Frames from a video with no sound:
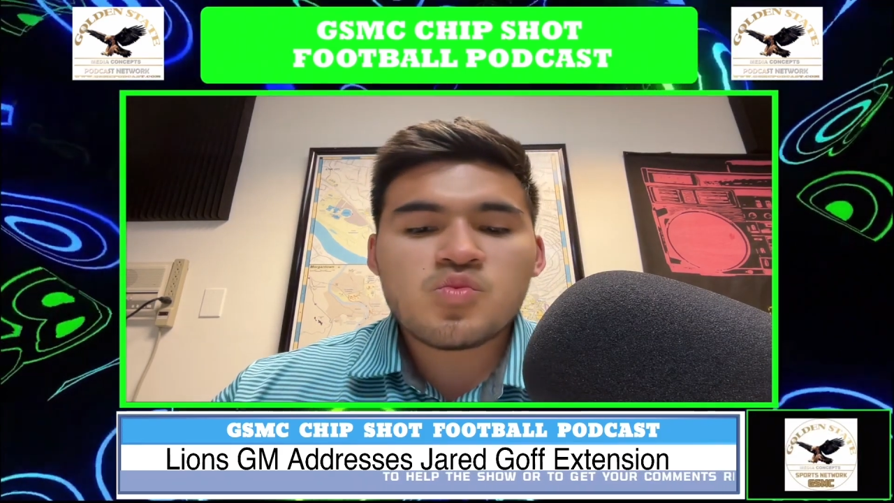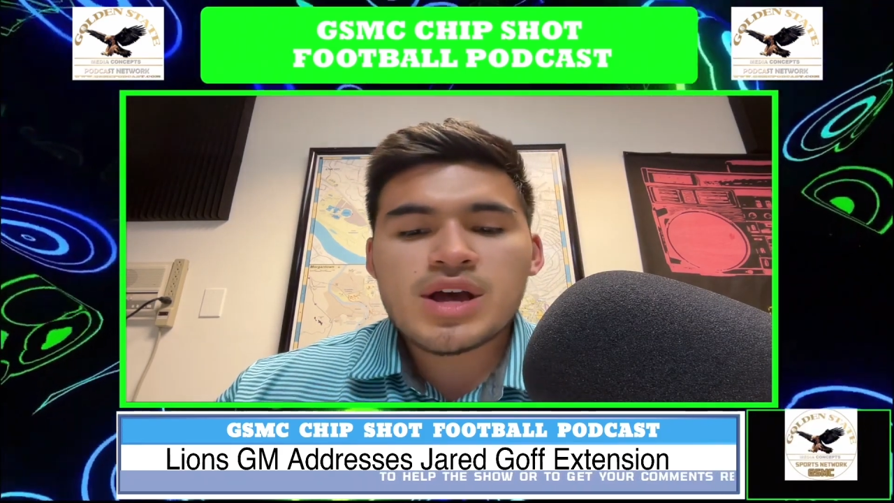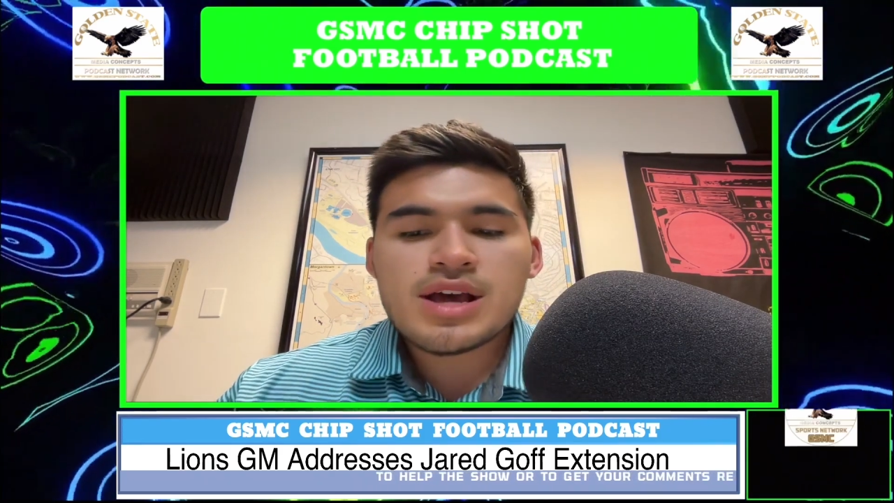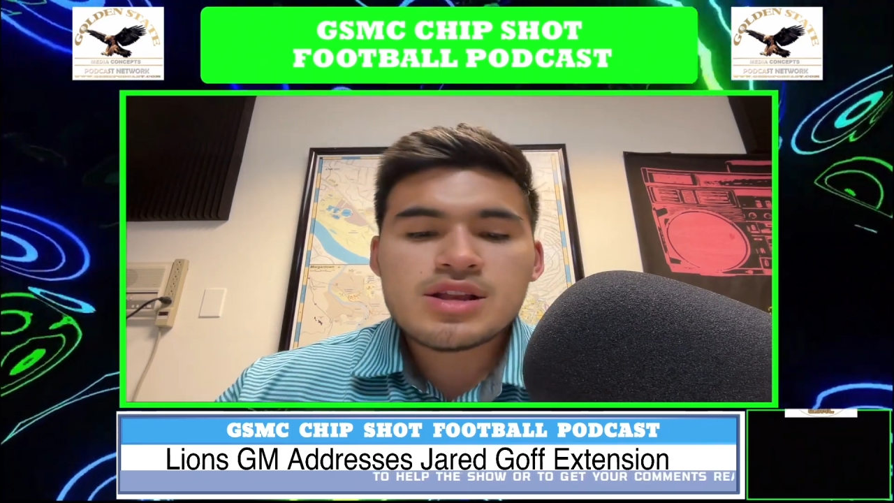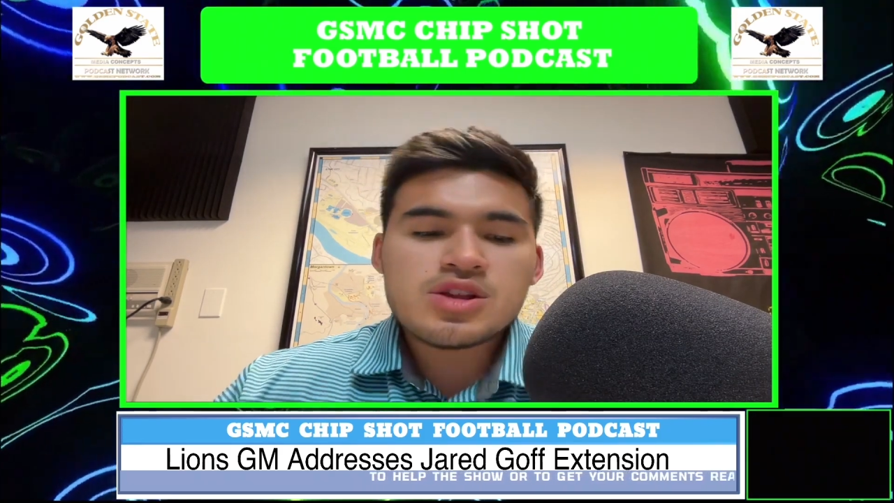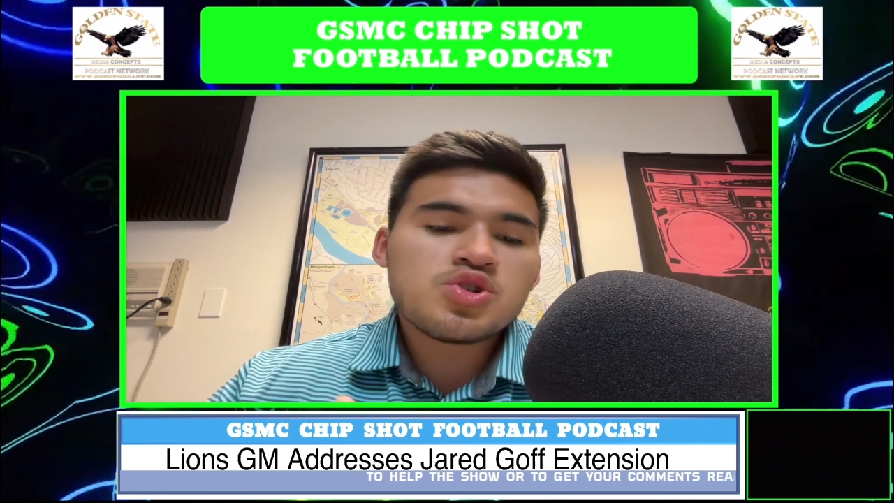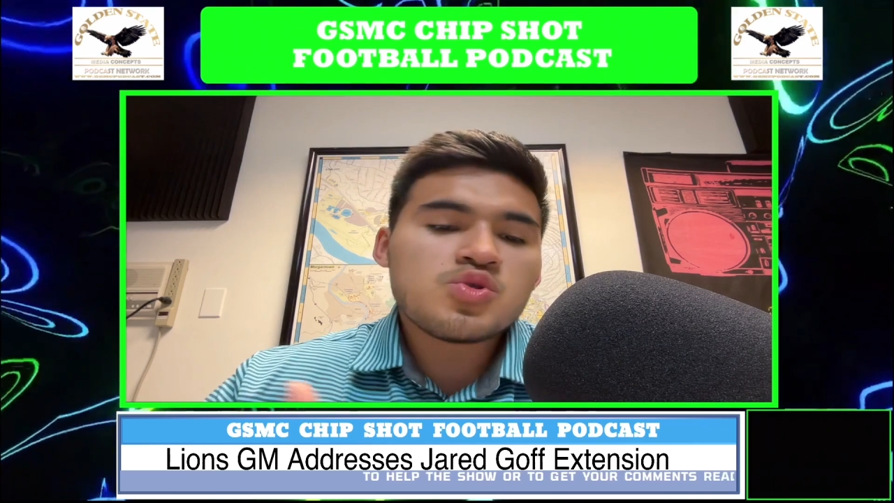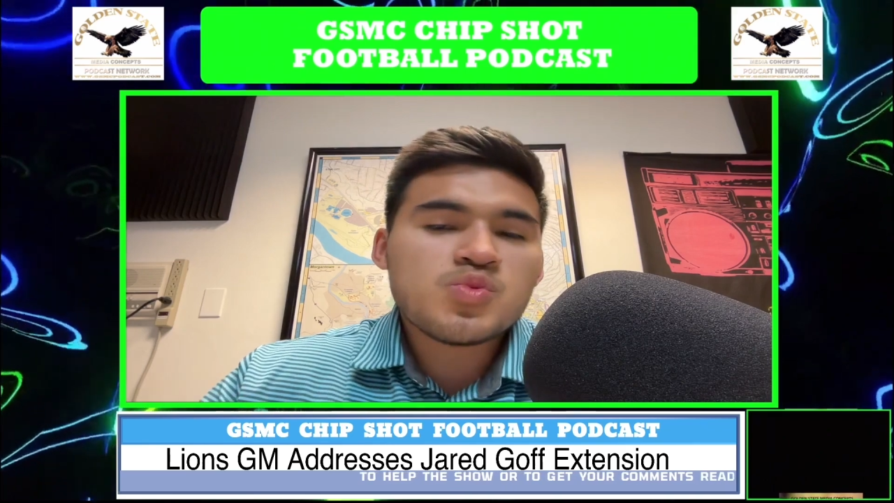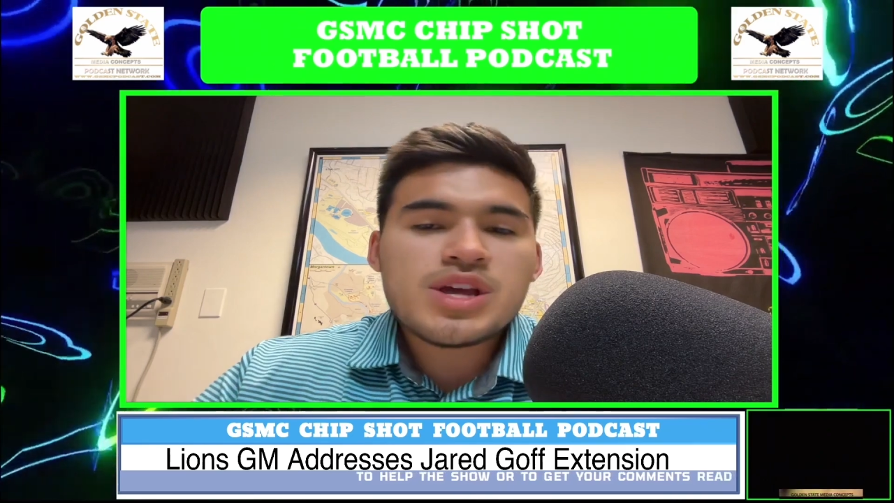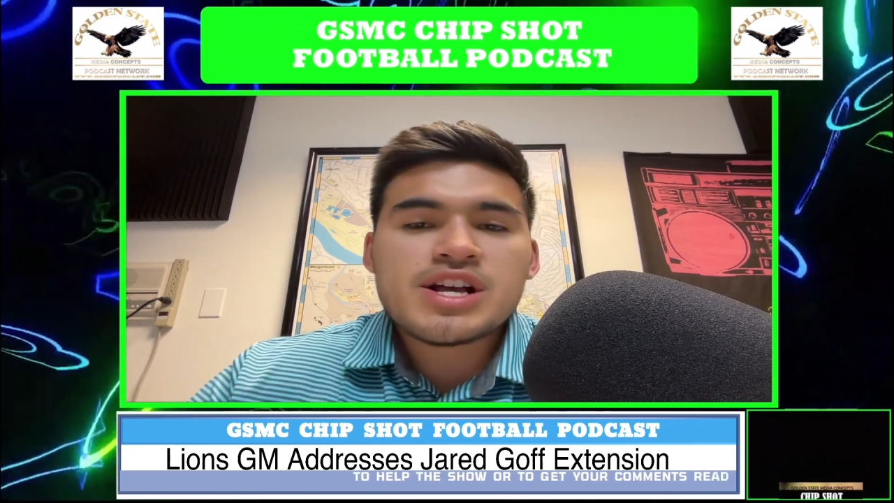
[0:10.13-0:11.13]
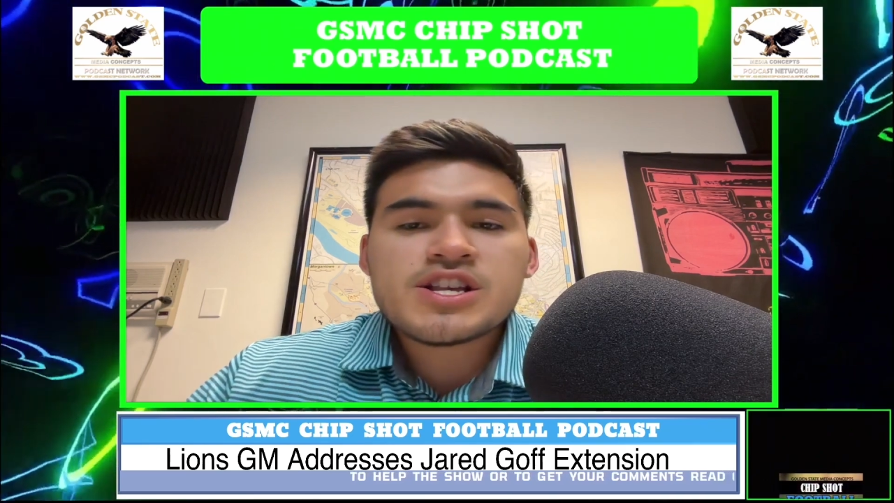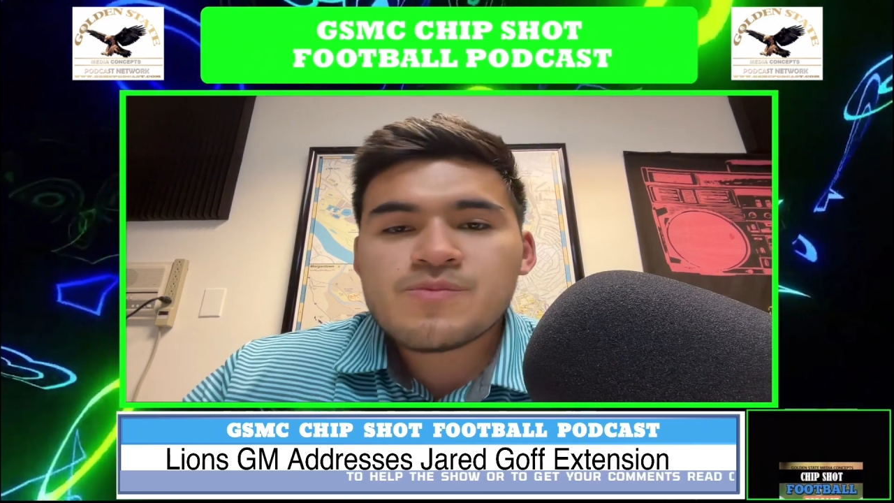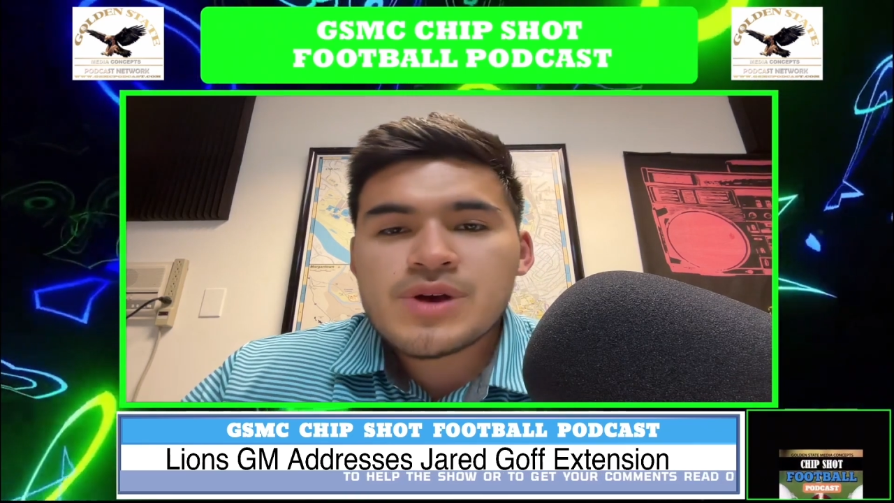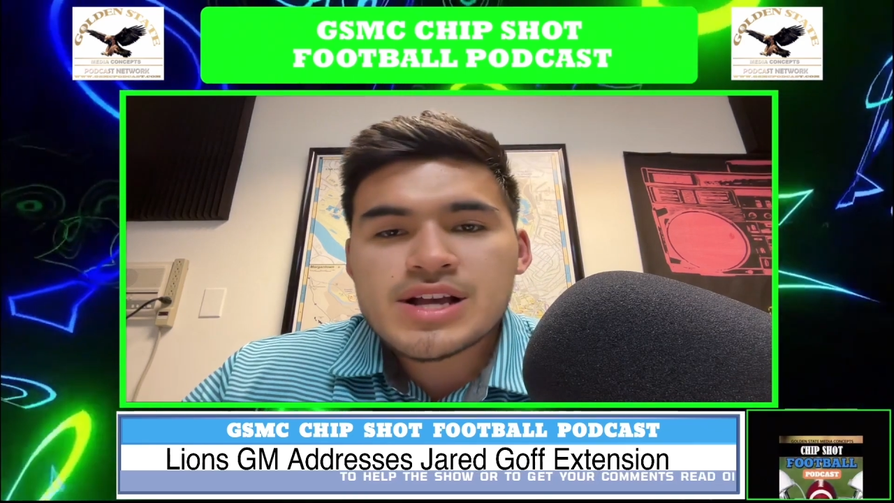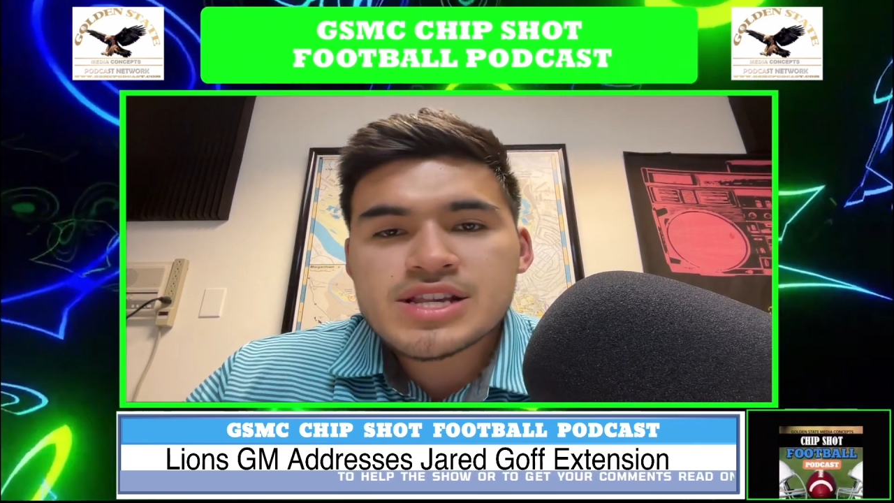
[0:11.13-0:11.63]
When could we
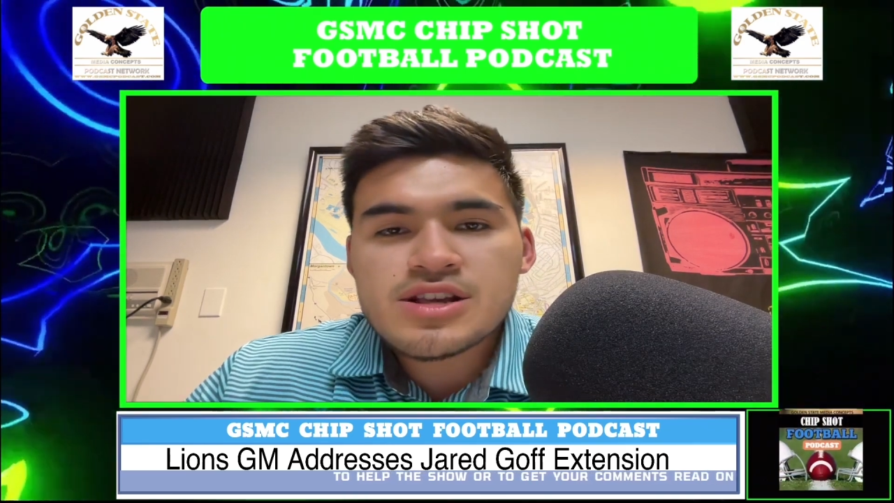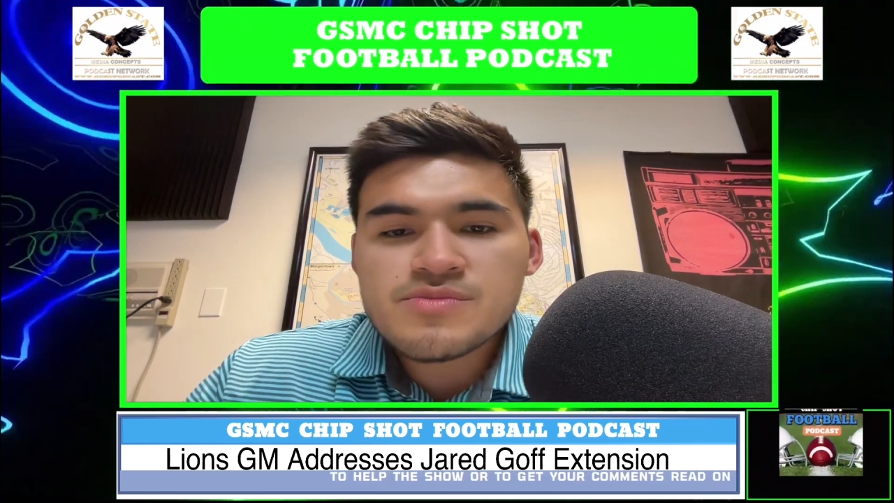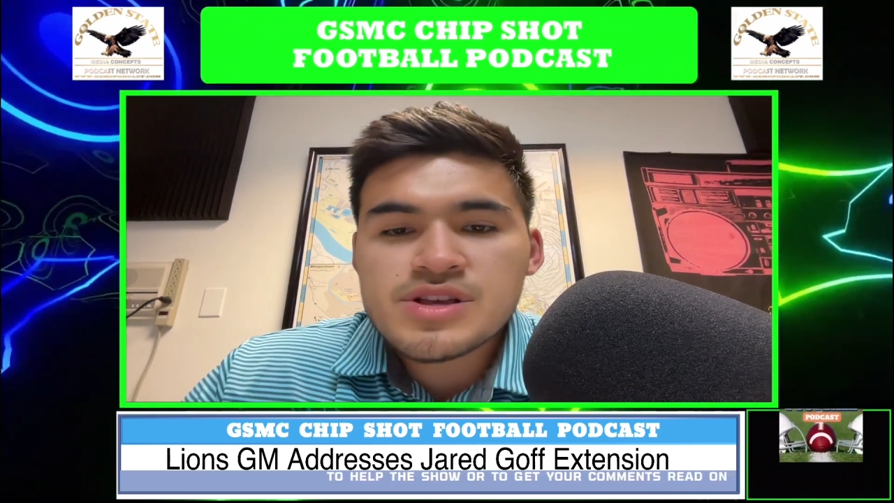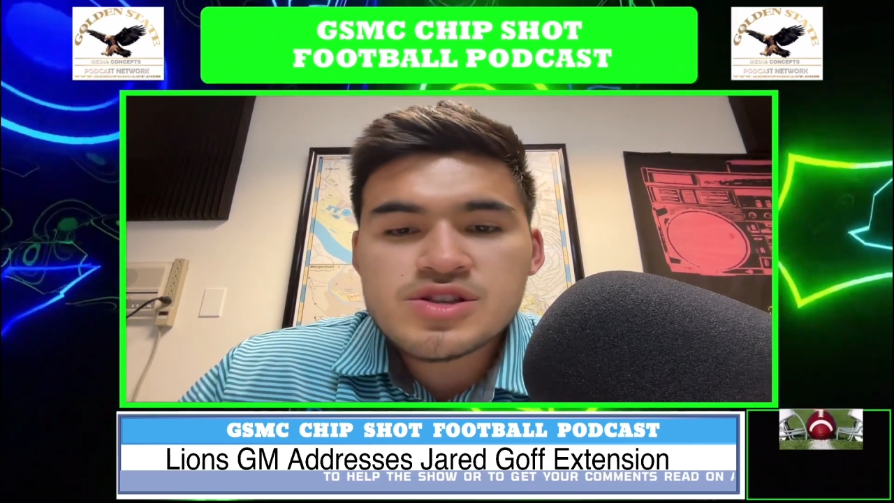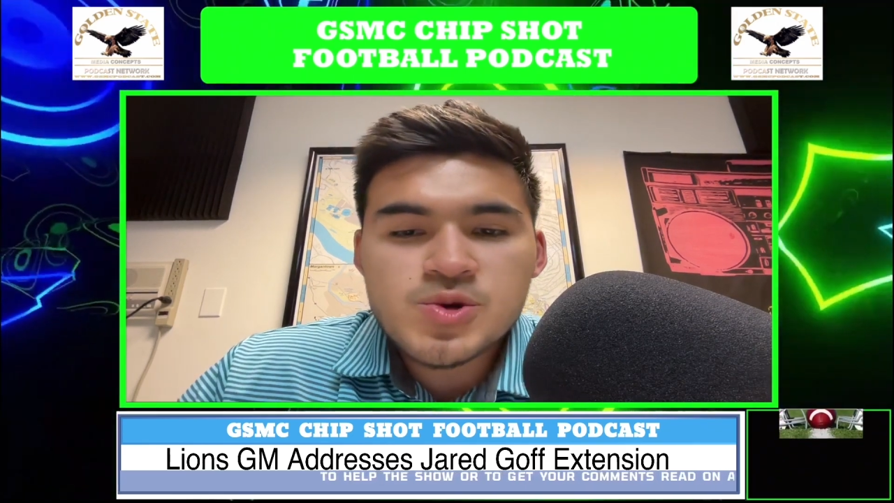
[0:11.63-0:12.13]
expect something